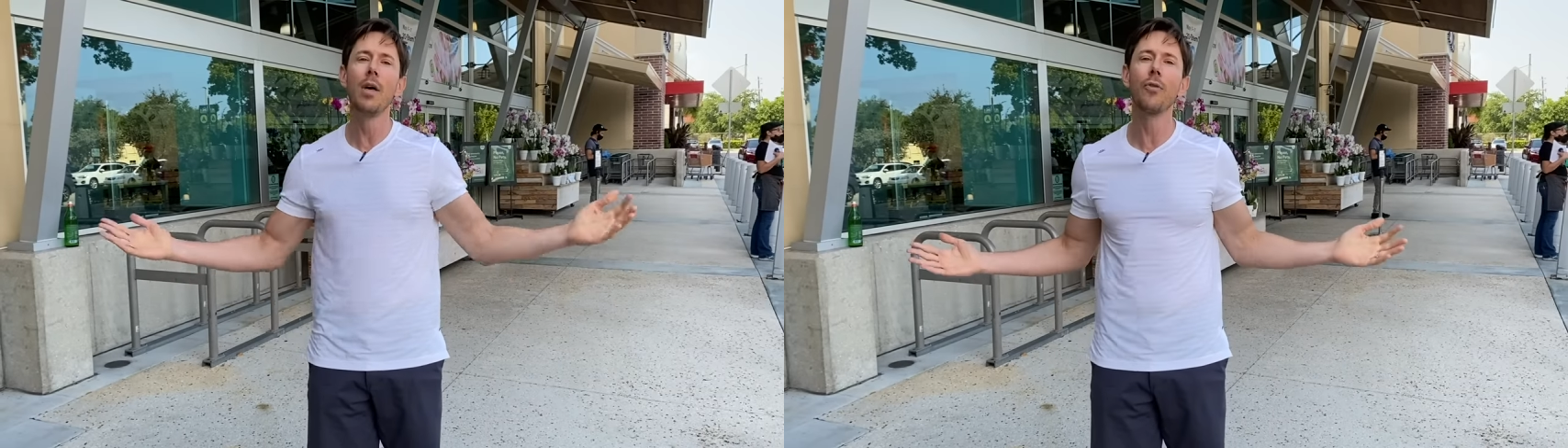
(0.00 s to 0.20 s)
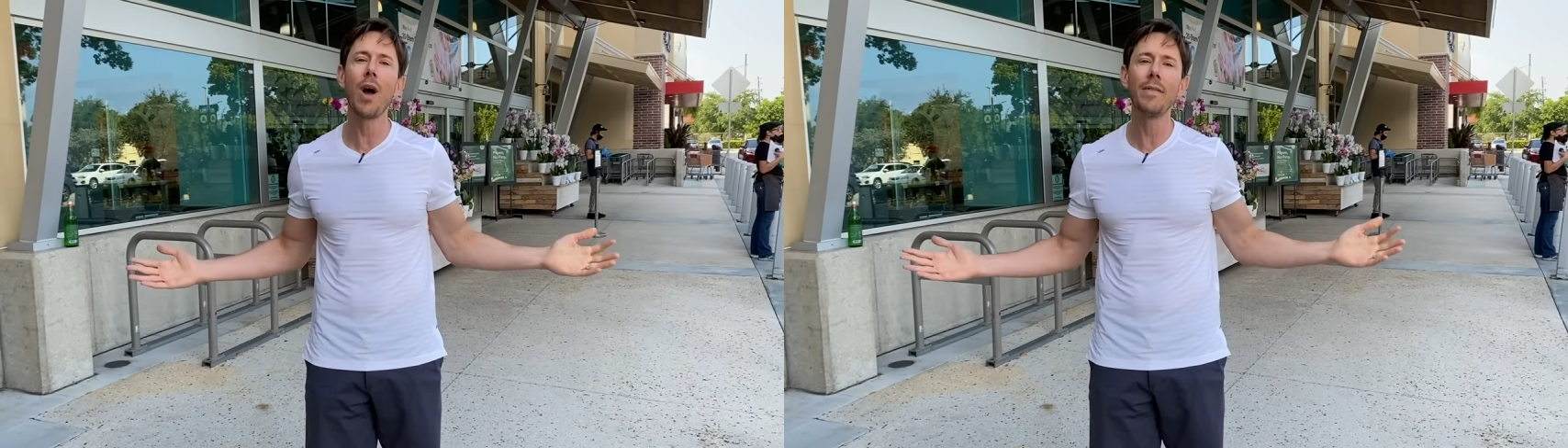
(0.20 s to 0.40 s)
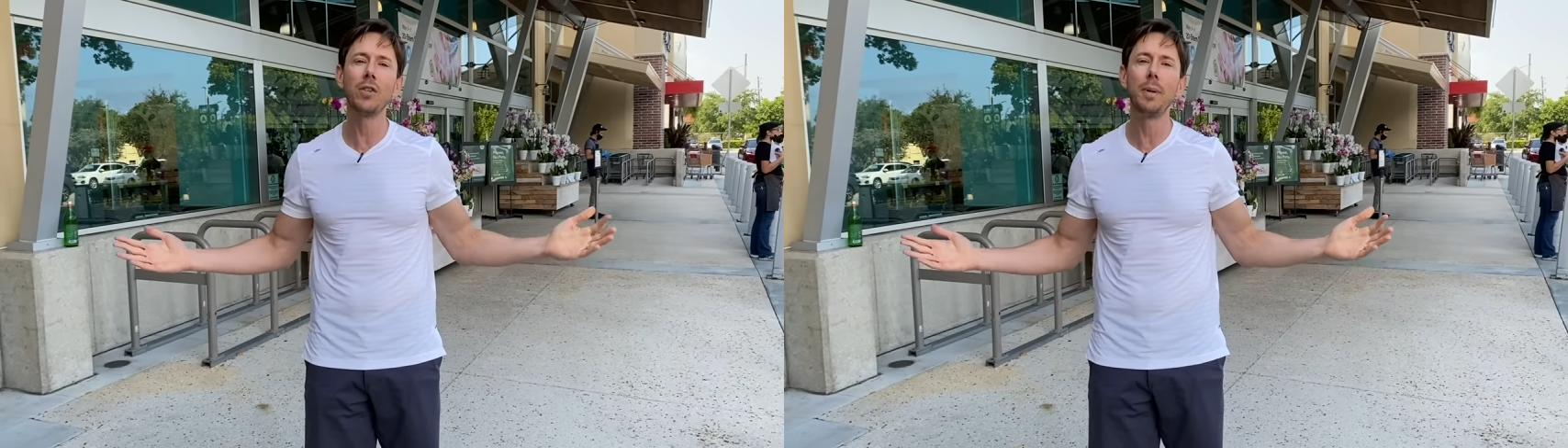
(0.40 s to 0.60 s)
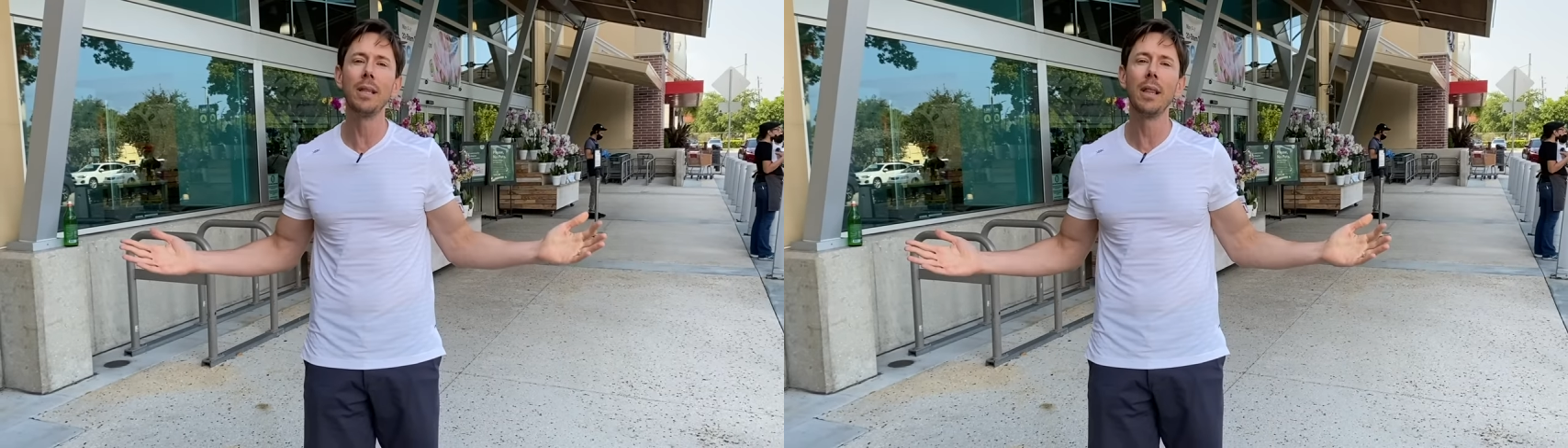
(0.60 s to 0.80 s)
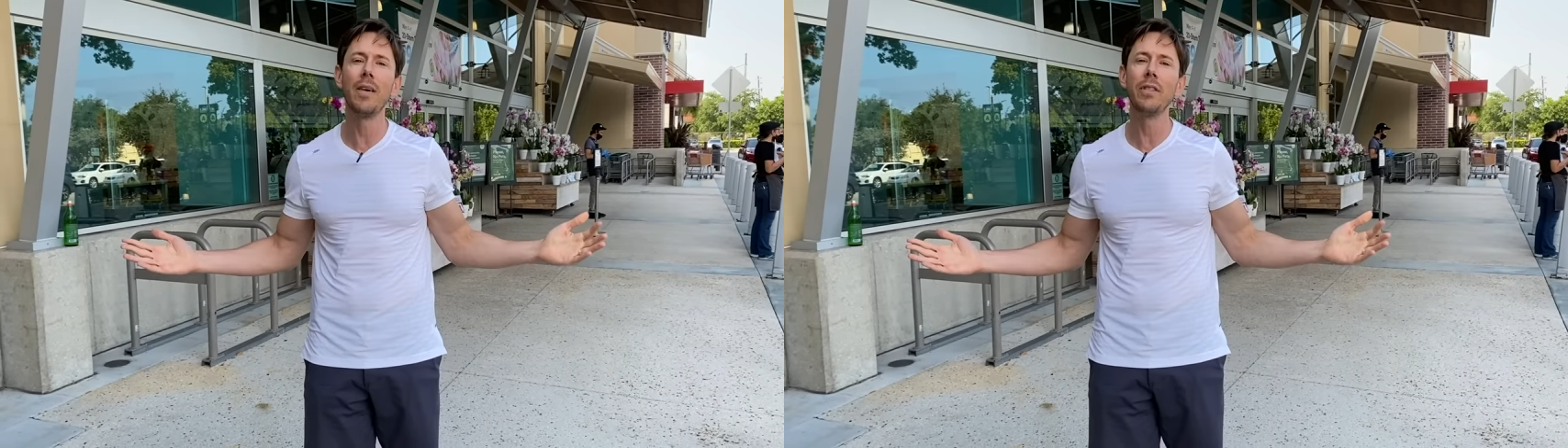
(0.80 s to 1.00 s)
Thrive has
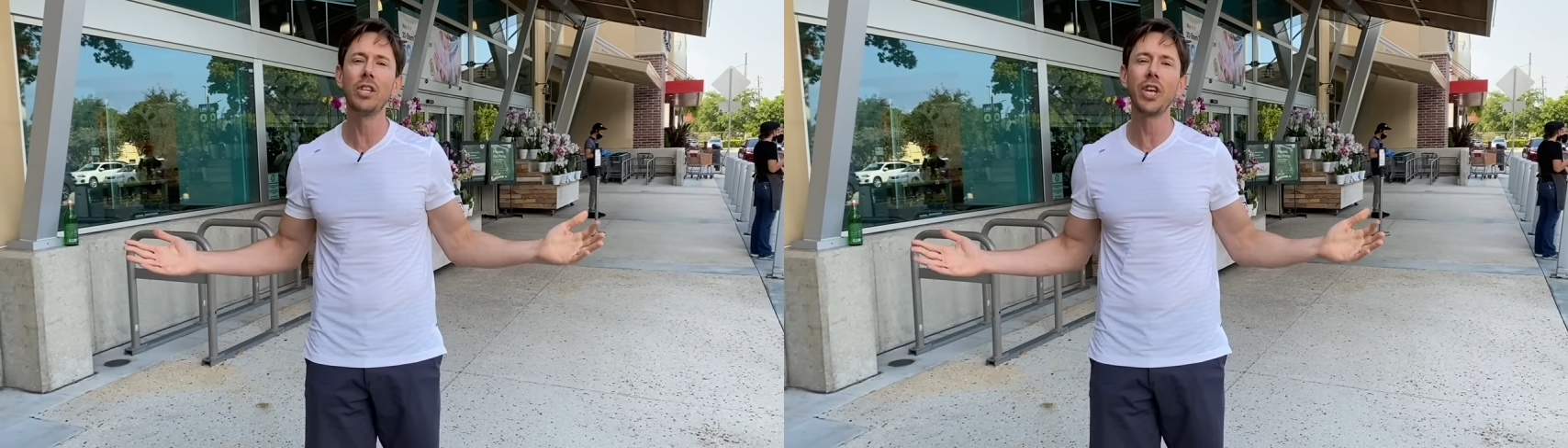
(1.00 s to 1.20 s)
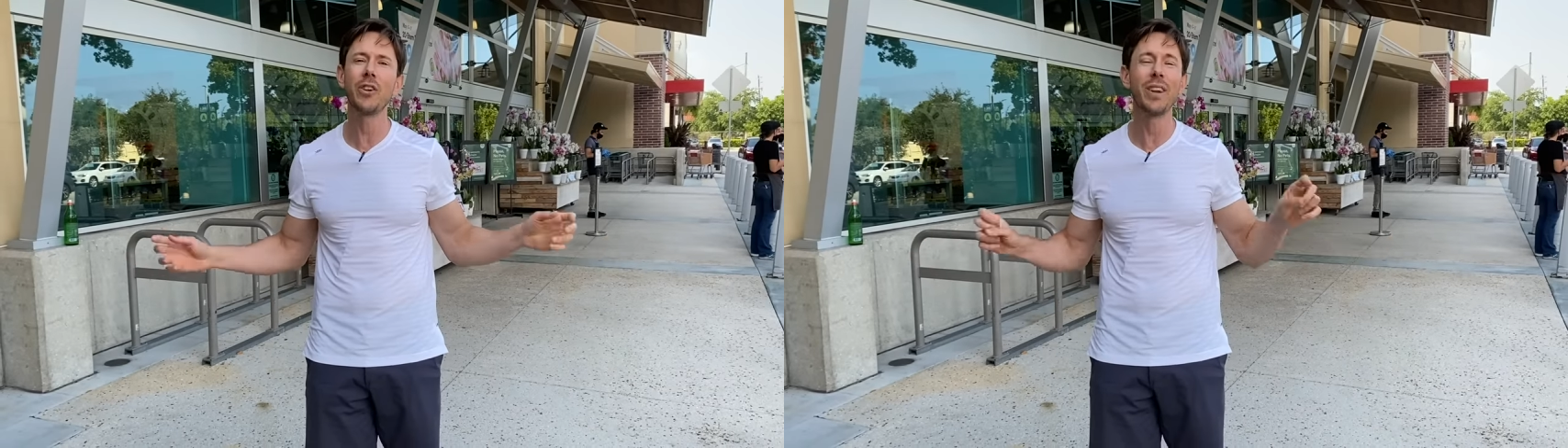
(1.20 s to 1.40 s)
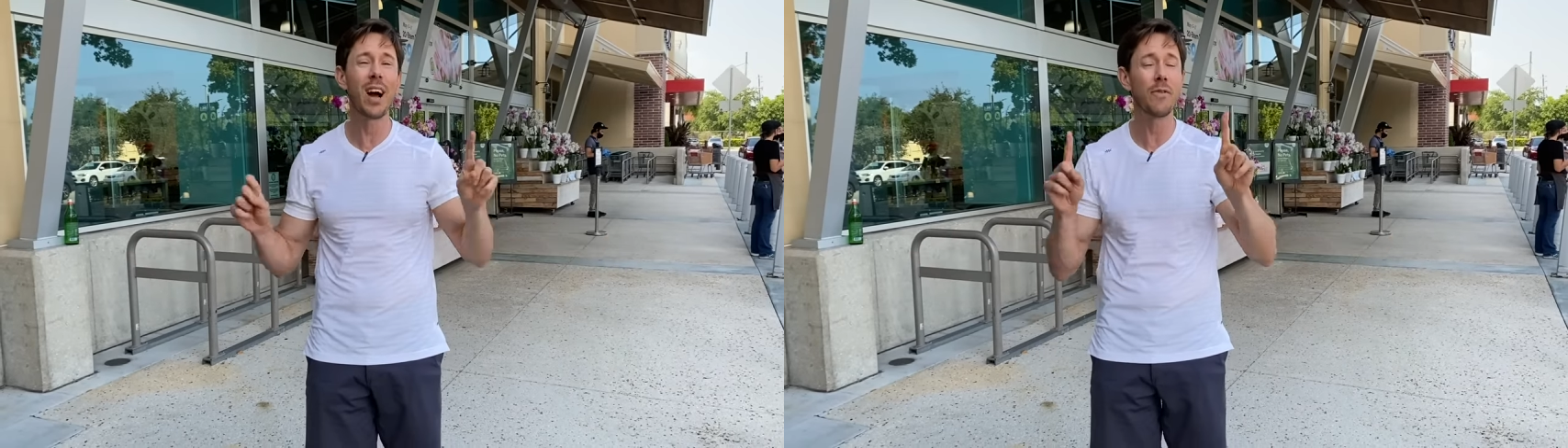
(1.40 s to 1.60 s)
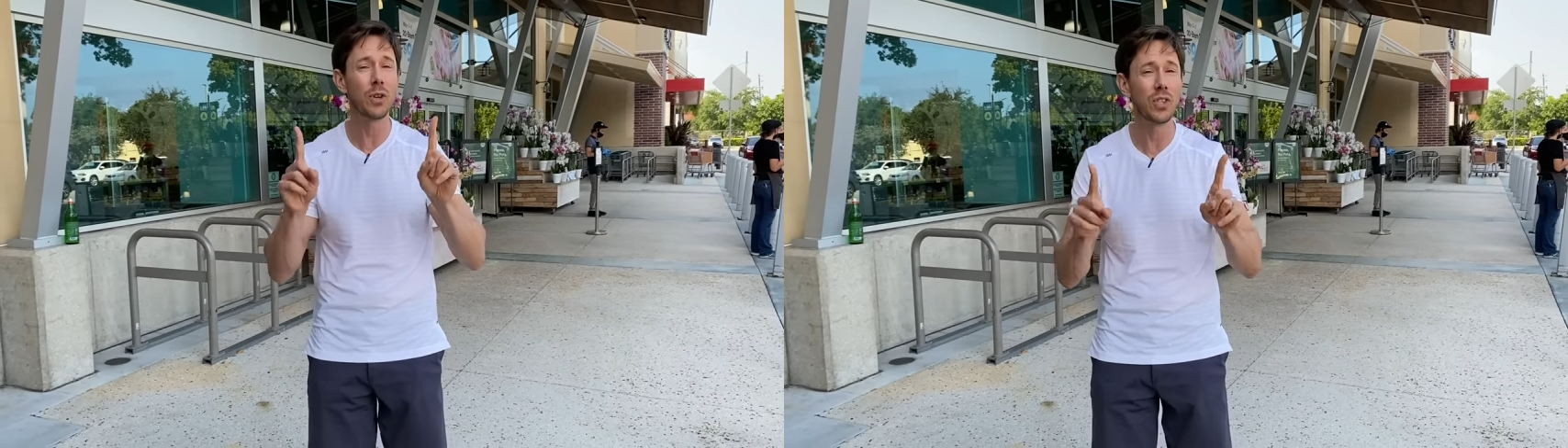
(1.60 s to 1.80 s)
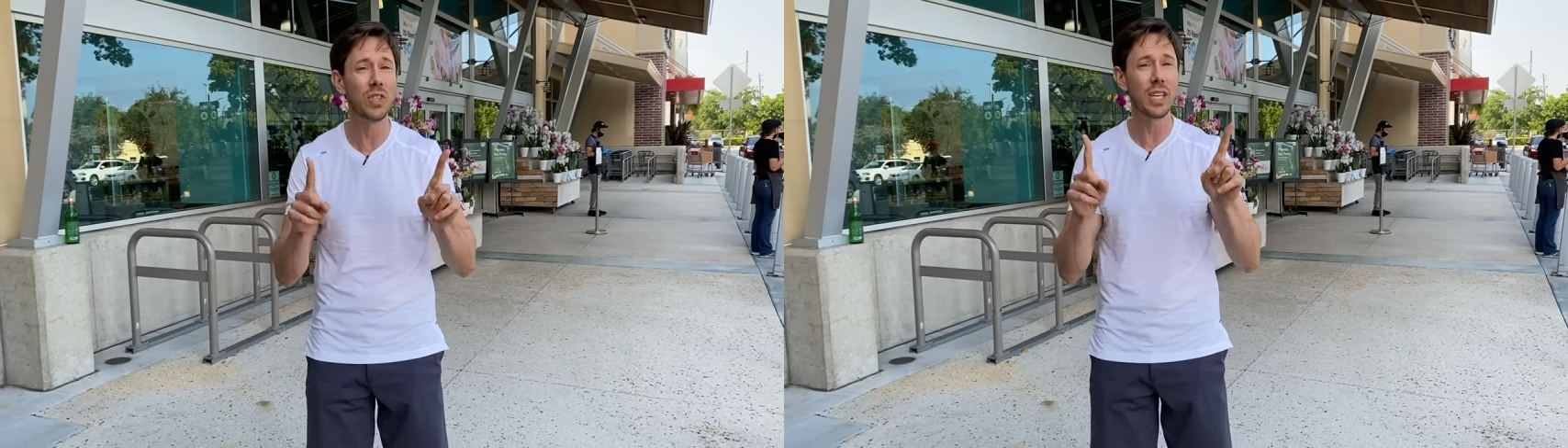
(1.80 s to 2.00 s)
been loving the channel now
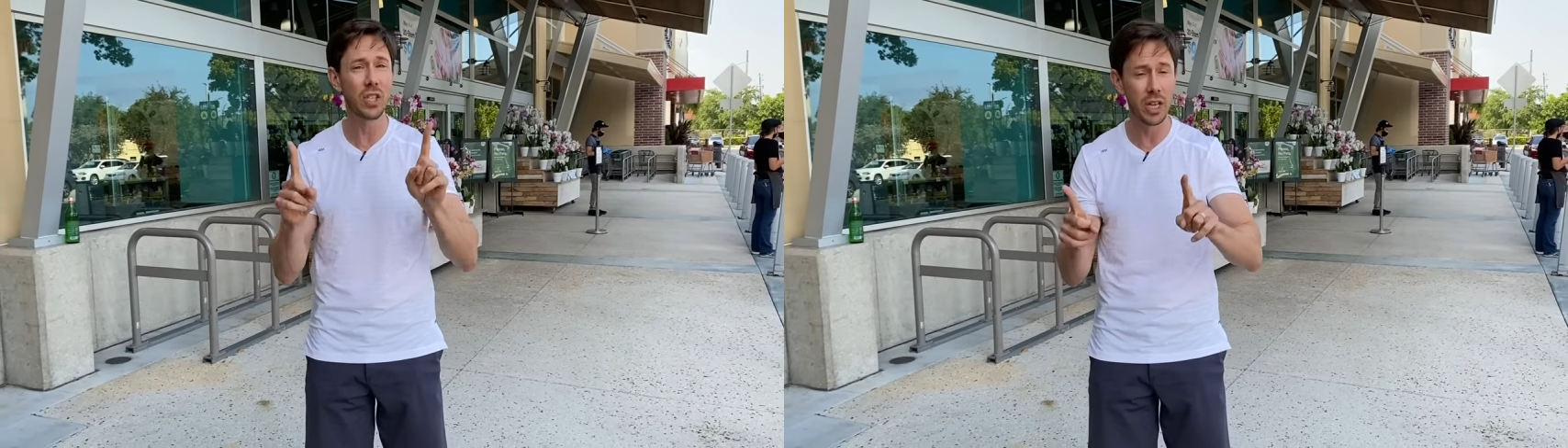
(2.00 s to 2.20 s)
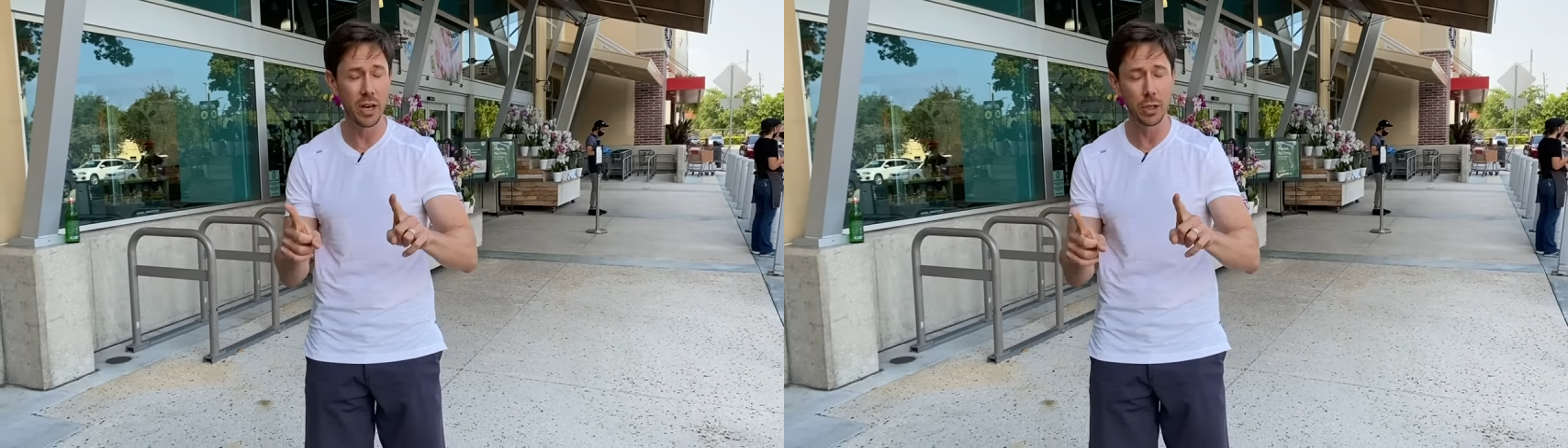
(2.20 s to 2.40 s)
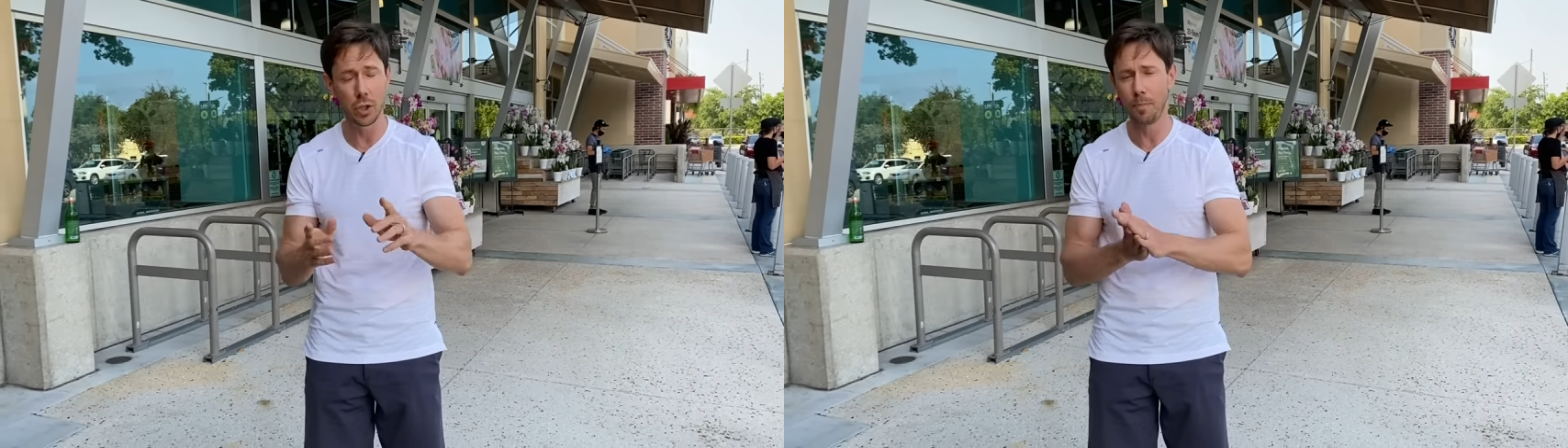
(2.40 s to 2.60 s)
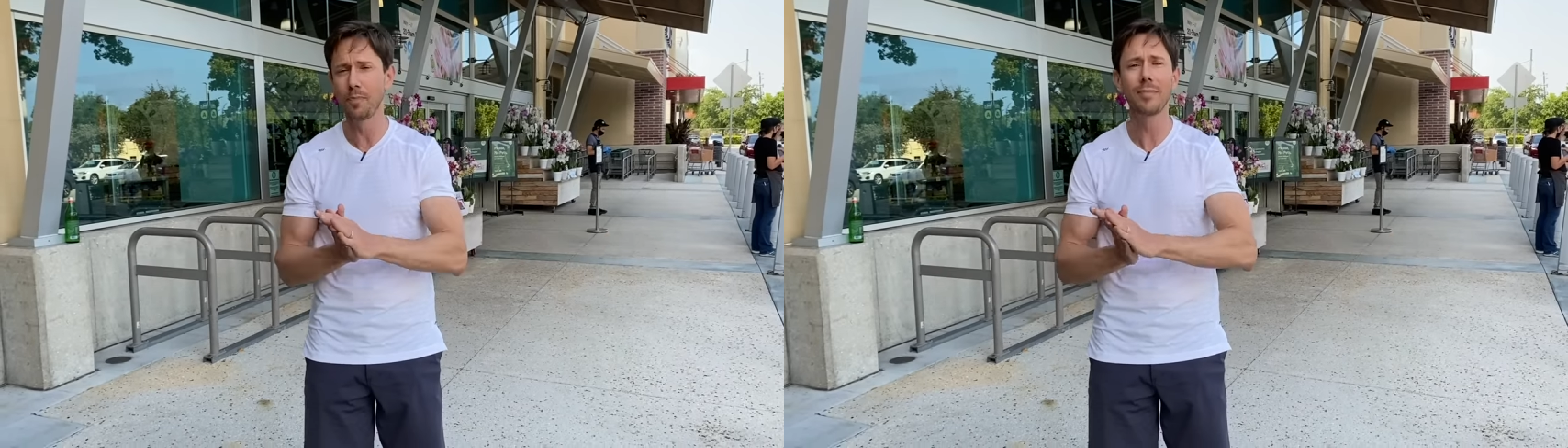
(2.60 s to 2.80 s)
for six years.